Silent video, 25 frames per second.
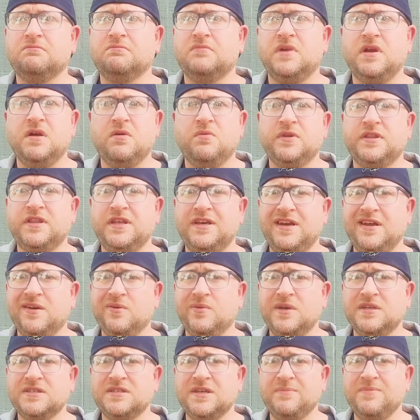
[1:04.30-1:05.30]
know what the
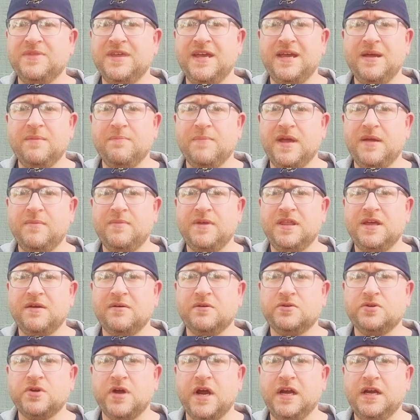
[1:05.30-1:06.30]
deal is. I'm thinking maybe they
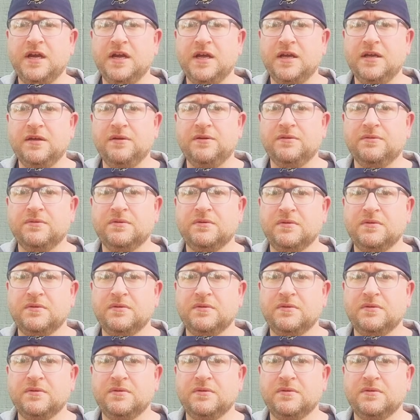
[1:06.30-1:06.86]
were trying to